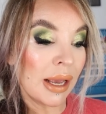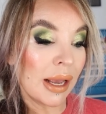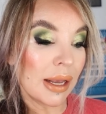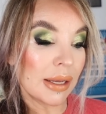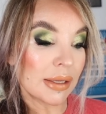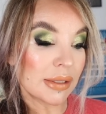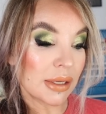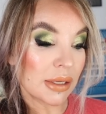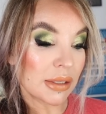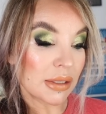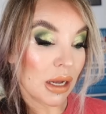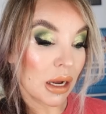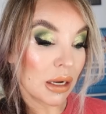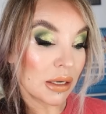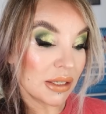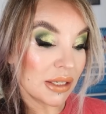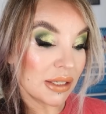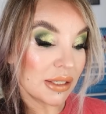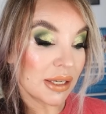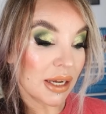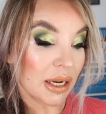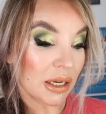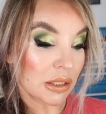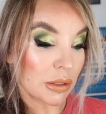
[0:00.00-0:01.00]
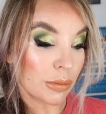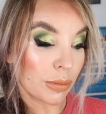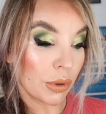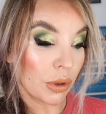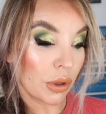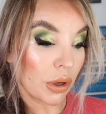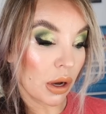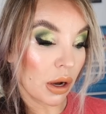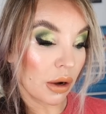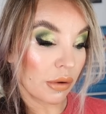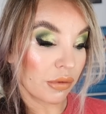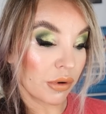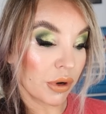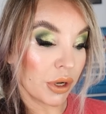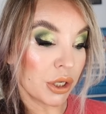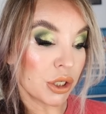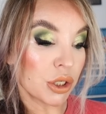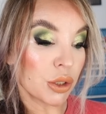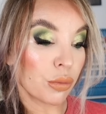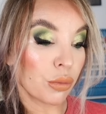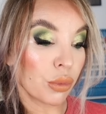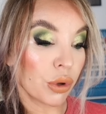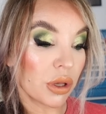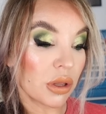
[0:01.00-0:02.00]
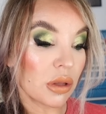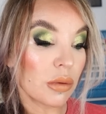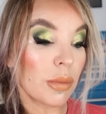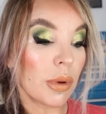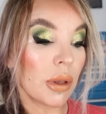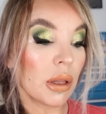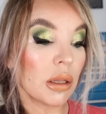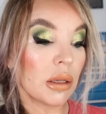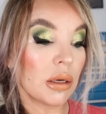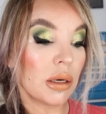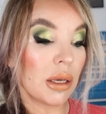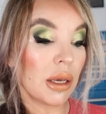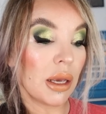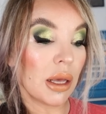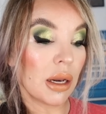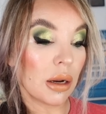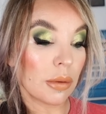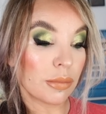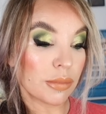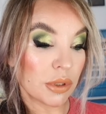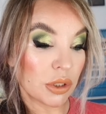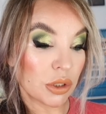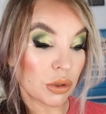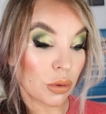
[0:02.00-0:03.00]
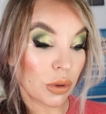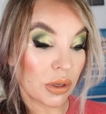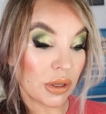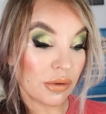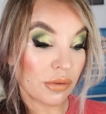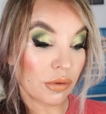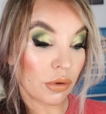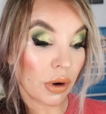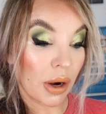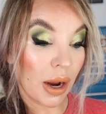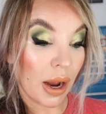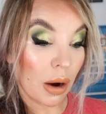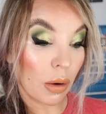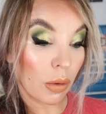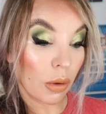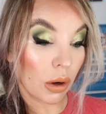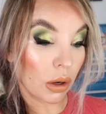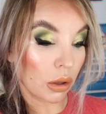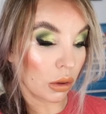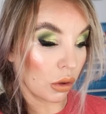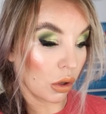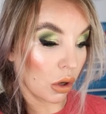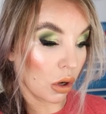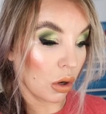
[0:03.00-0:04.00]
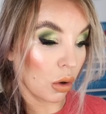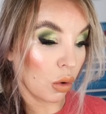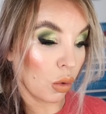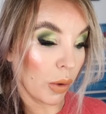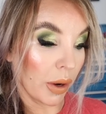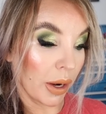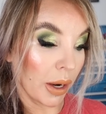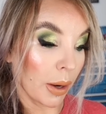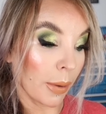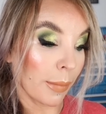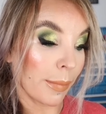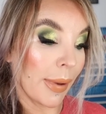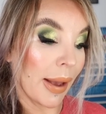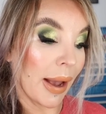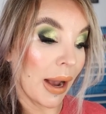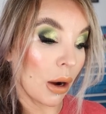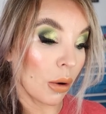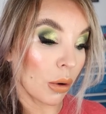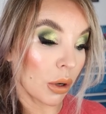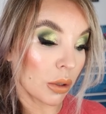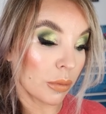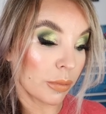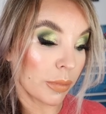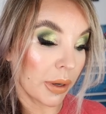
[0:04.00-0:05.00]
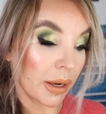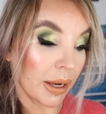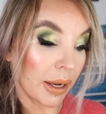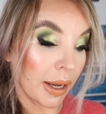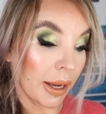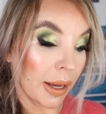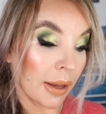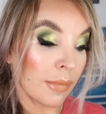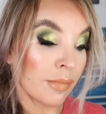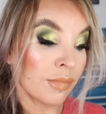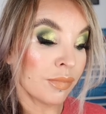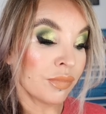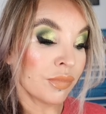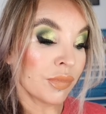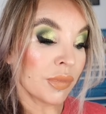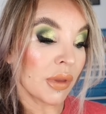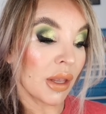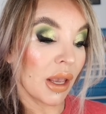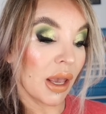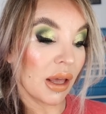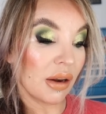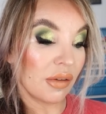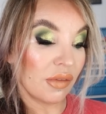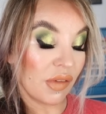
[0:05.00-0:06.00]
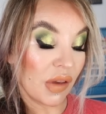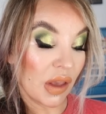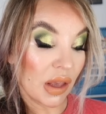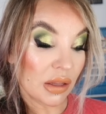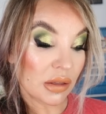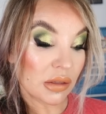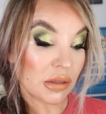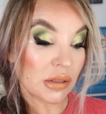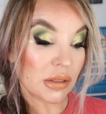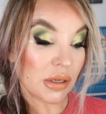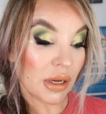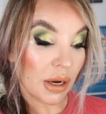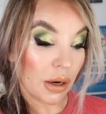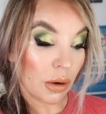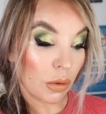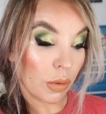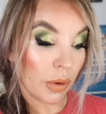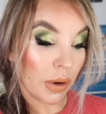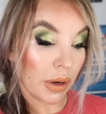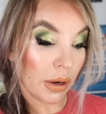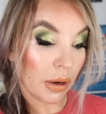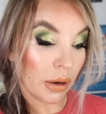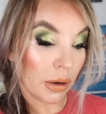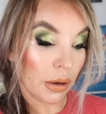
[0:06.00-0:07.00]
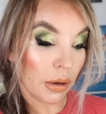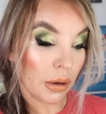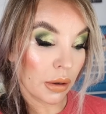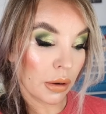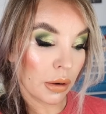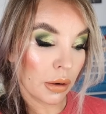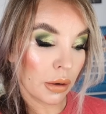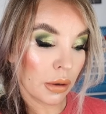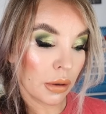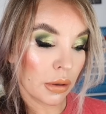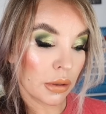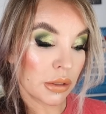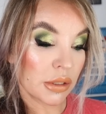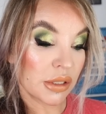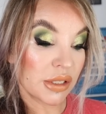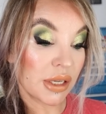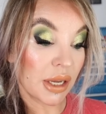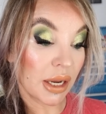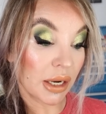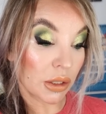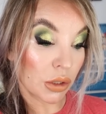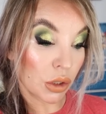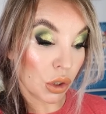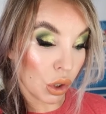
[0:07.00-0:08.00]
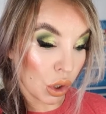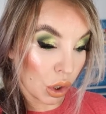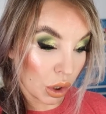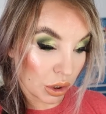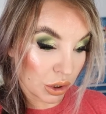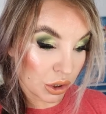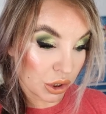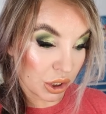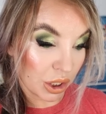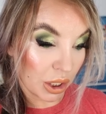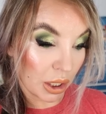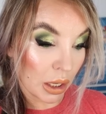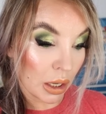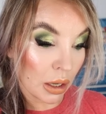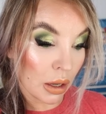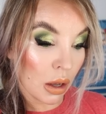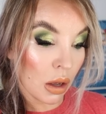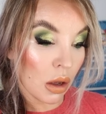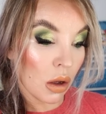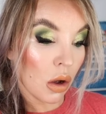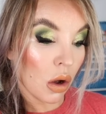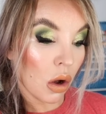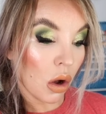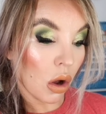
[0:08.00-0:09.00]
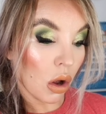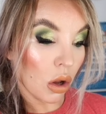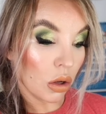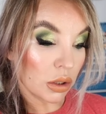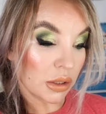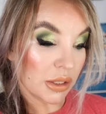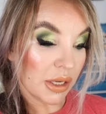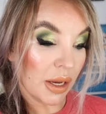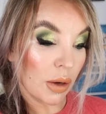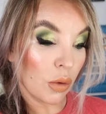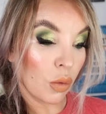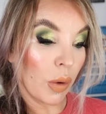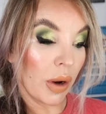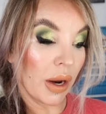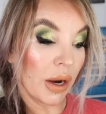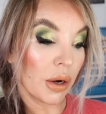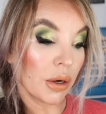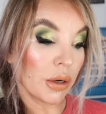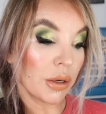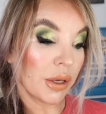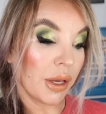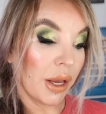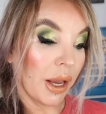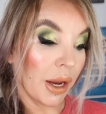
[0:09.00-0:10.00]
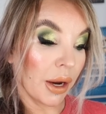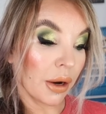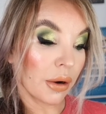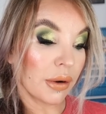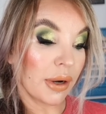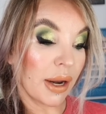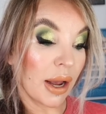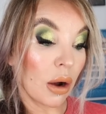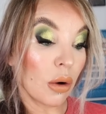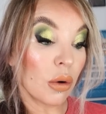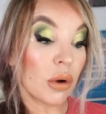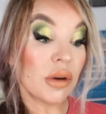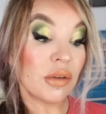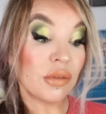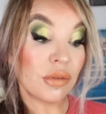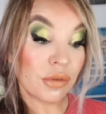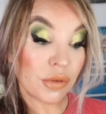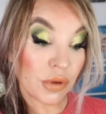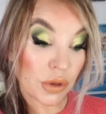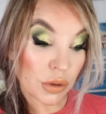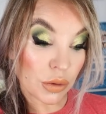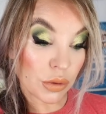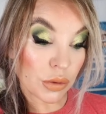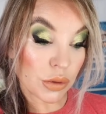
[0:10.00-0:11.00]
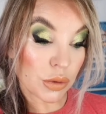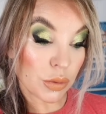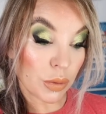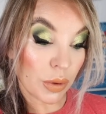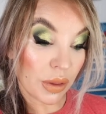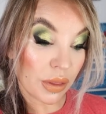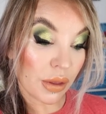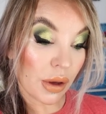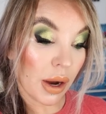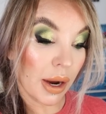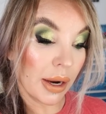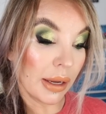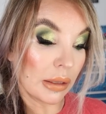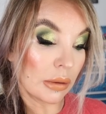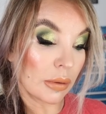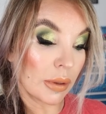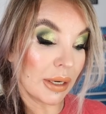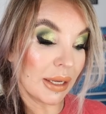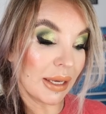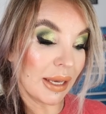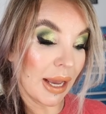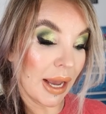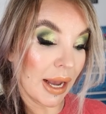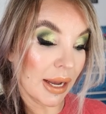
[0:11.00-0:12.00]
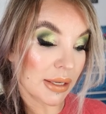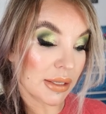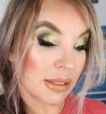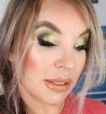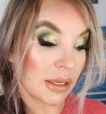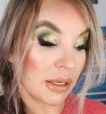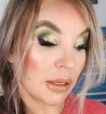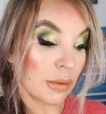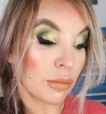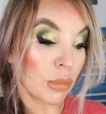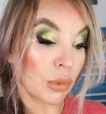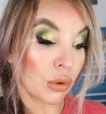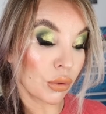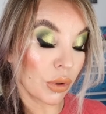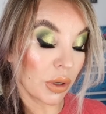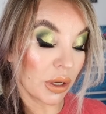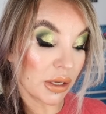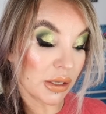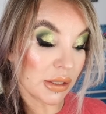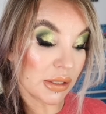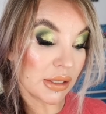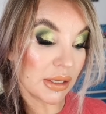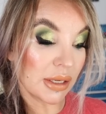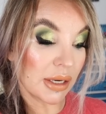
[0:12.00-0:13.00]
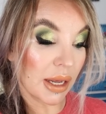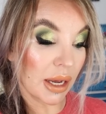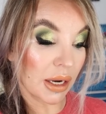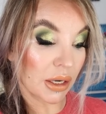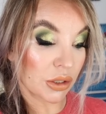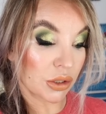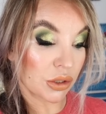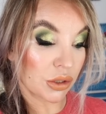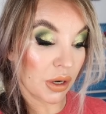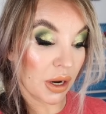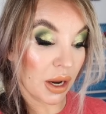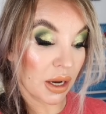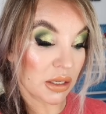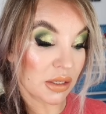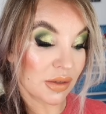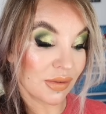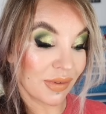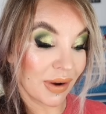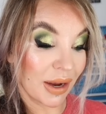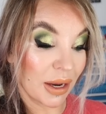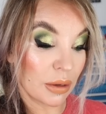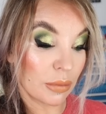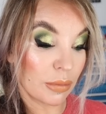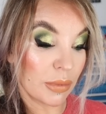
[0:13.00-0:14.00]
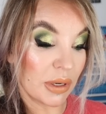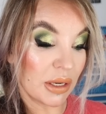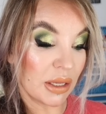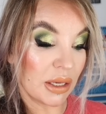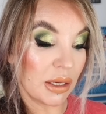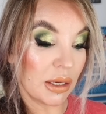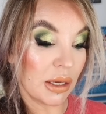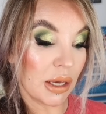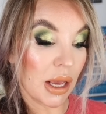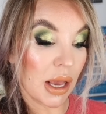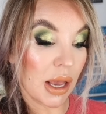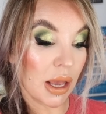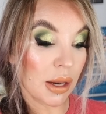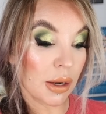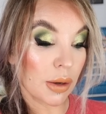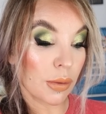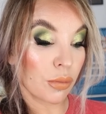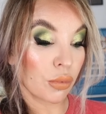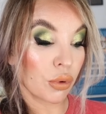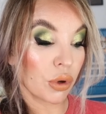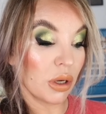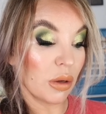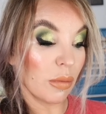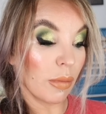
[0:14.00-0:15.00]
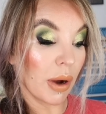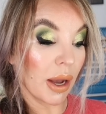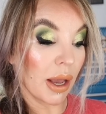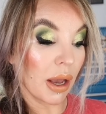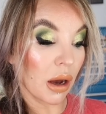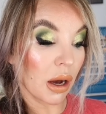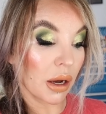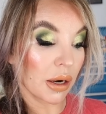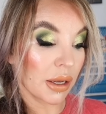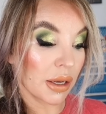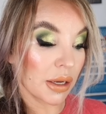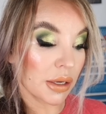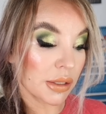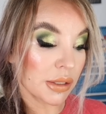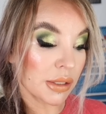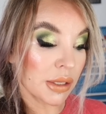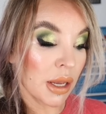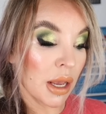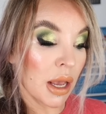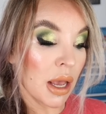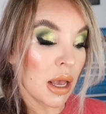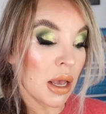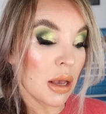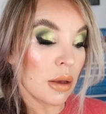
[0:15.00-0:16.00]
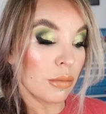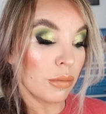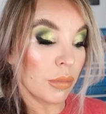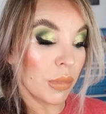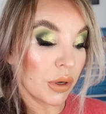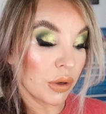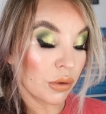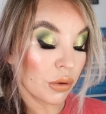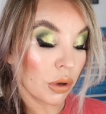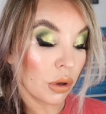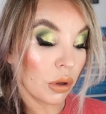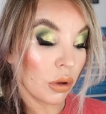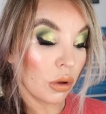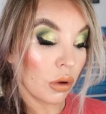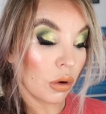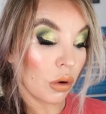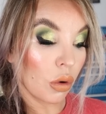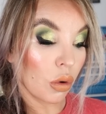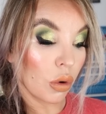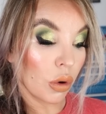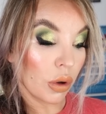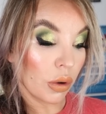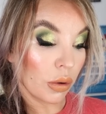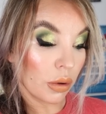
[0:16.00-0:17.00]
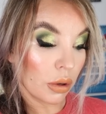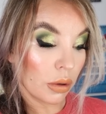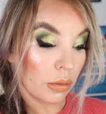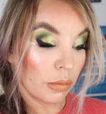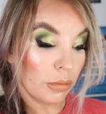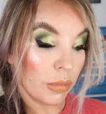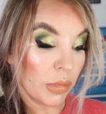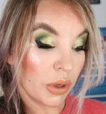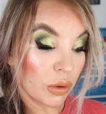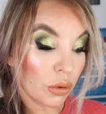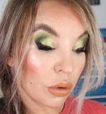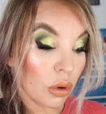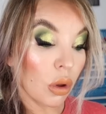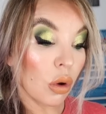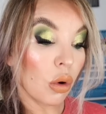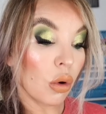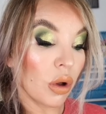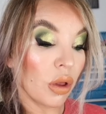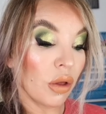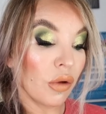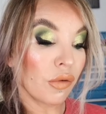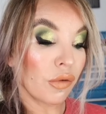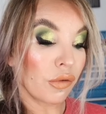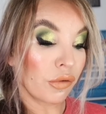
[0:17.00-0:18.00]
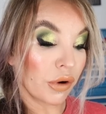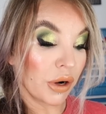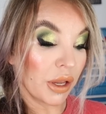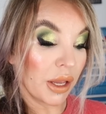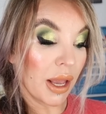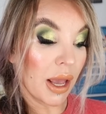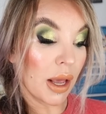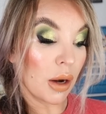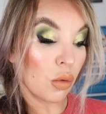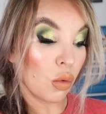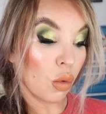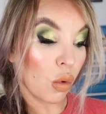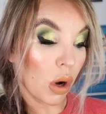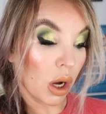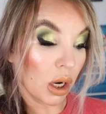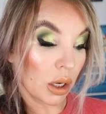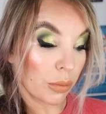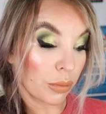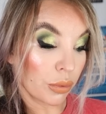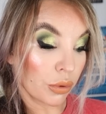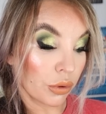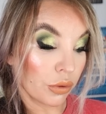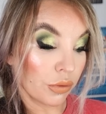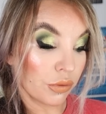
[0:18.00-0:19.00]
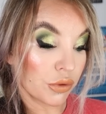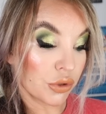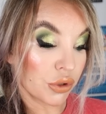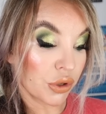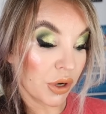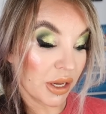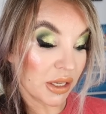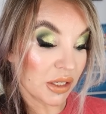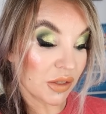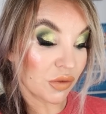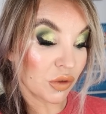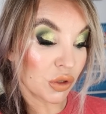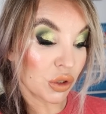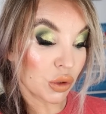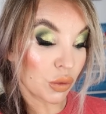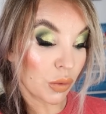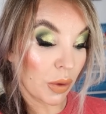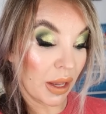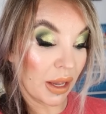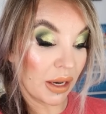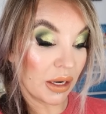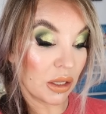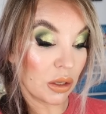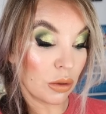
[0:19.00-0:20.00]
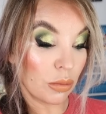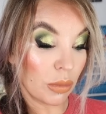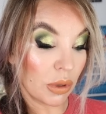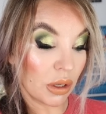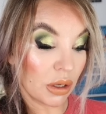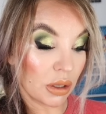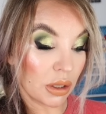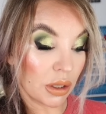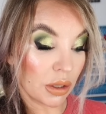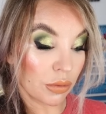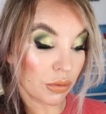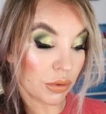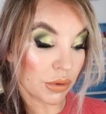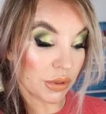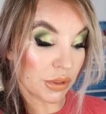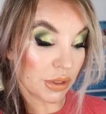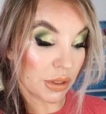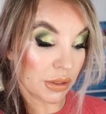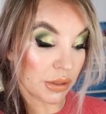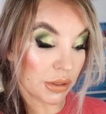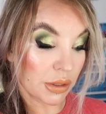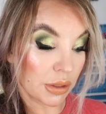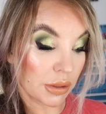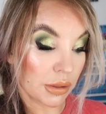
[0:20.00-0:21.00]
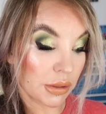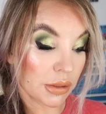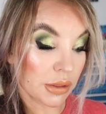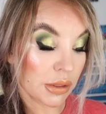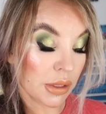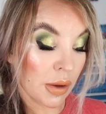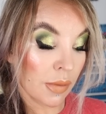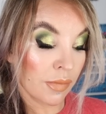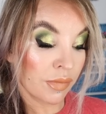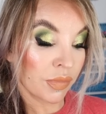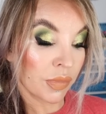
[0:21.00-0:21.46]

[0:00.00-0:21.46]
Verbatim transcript: It says undetectable coverage, breathability, and up to 24 hour long wear, powered by advanced airwear technology. All day wear and care now infused with hyaluronic acid, moringa seed extracts, vitamin E, and prebiotics, mineral oil, mineral oil free and waterproof, transfer sweat and humidity resistance,